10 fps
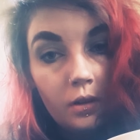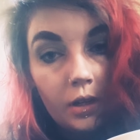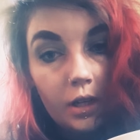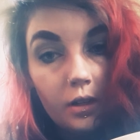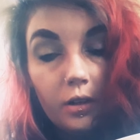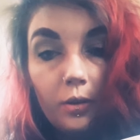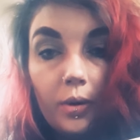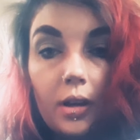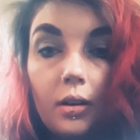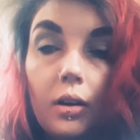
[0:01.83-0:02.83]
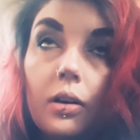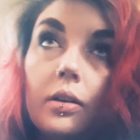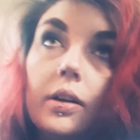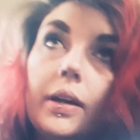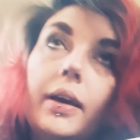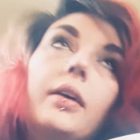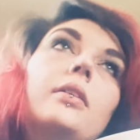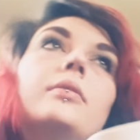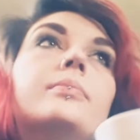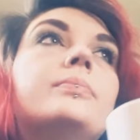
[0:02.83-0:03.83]
Here we are
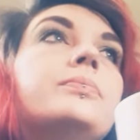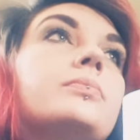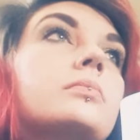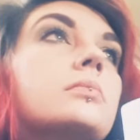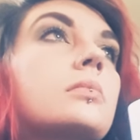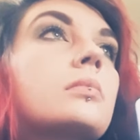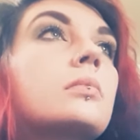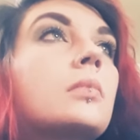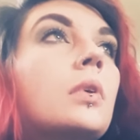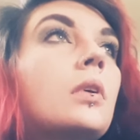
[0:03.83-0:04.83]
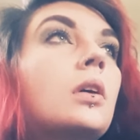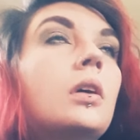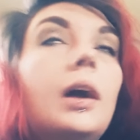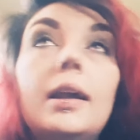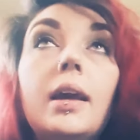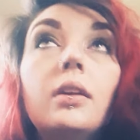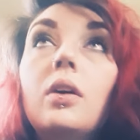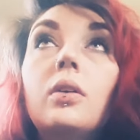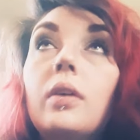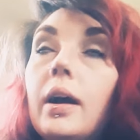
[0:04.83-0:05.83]
again. And I
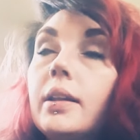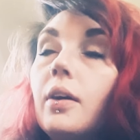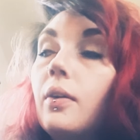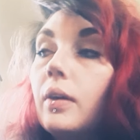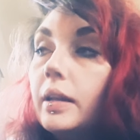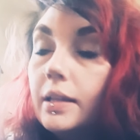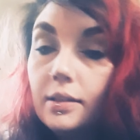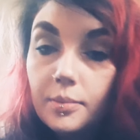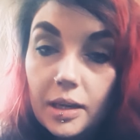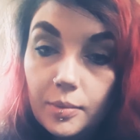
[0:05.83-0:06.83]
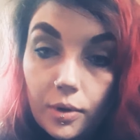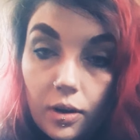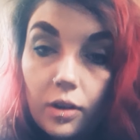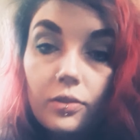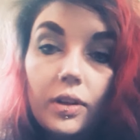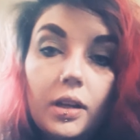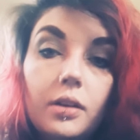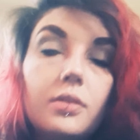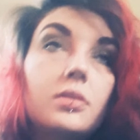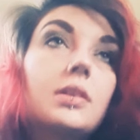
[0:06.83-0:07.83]
know, I need to make more art
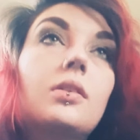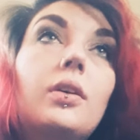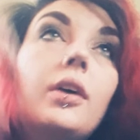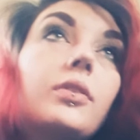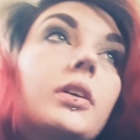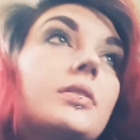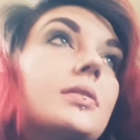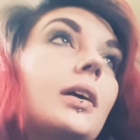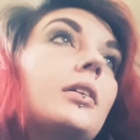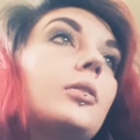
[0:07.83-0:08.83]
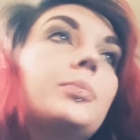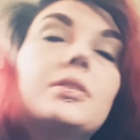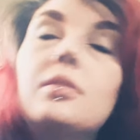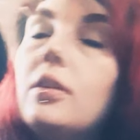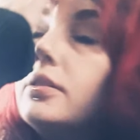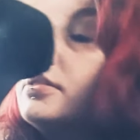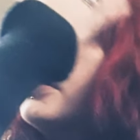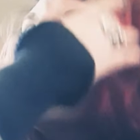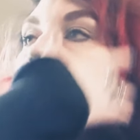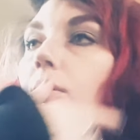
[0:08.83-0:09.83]
videos. I don't have a good setup. It's hard to
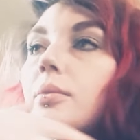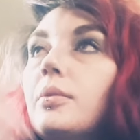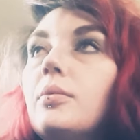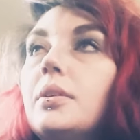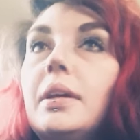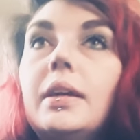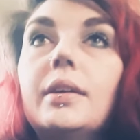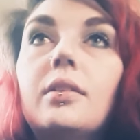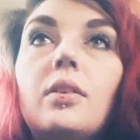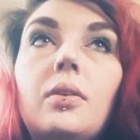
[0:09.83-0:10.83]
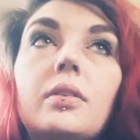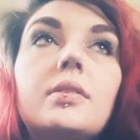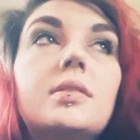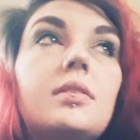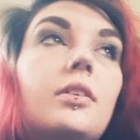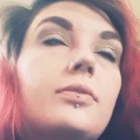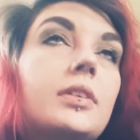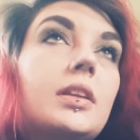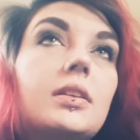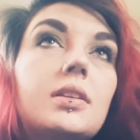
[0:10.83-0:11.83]
record with one hand, all this stuff,
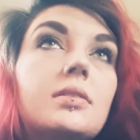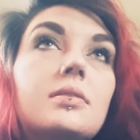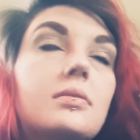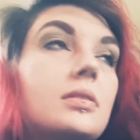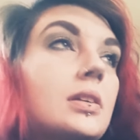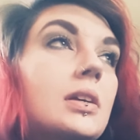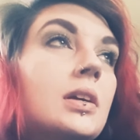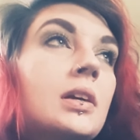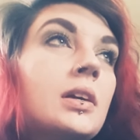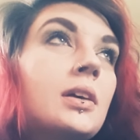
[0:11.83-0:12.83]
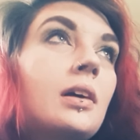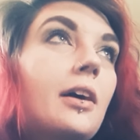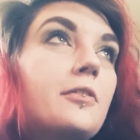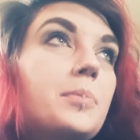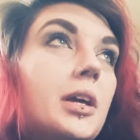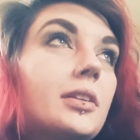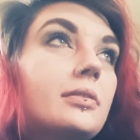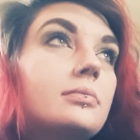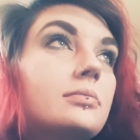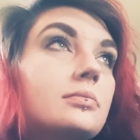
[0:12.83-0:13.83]
and just, I've
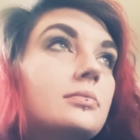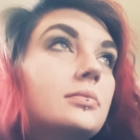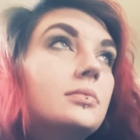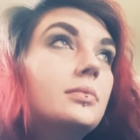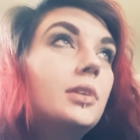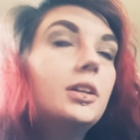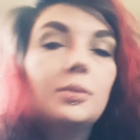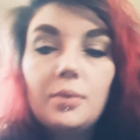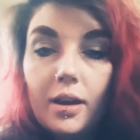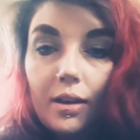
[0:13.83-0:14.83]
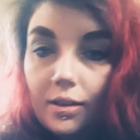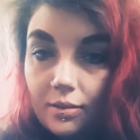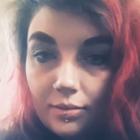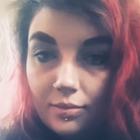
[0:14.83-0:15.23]
been, in a way,